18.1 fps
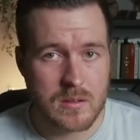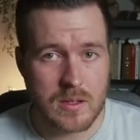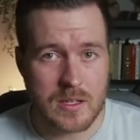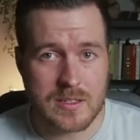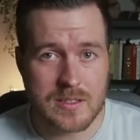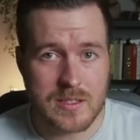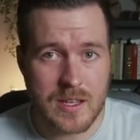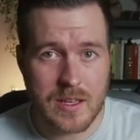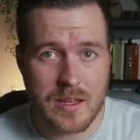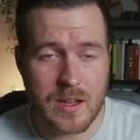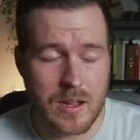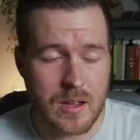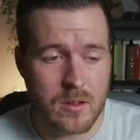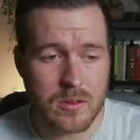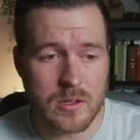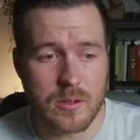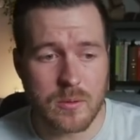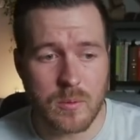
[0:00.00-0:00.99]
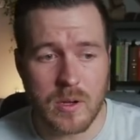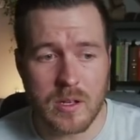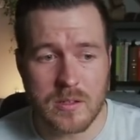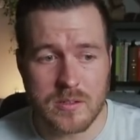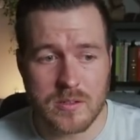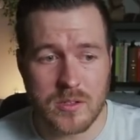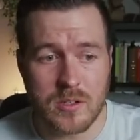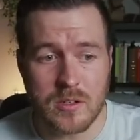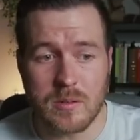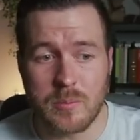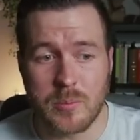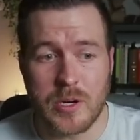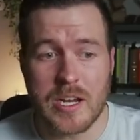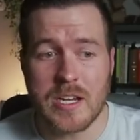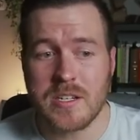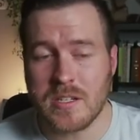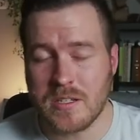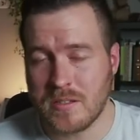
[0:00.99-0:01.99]
Like say I only want certain
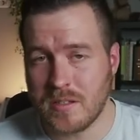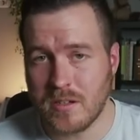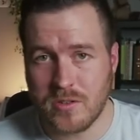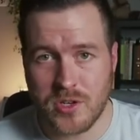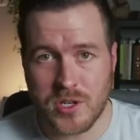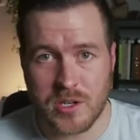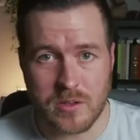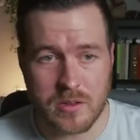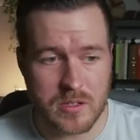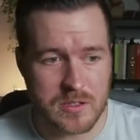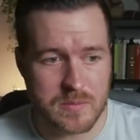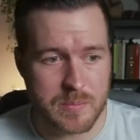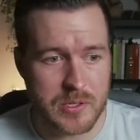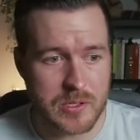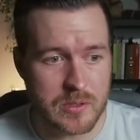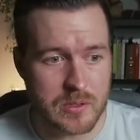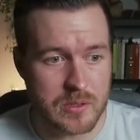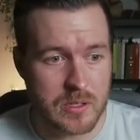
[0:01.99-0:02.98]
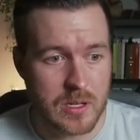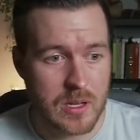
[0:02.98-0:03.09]
branches to trigger this build,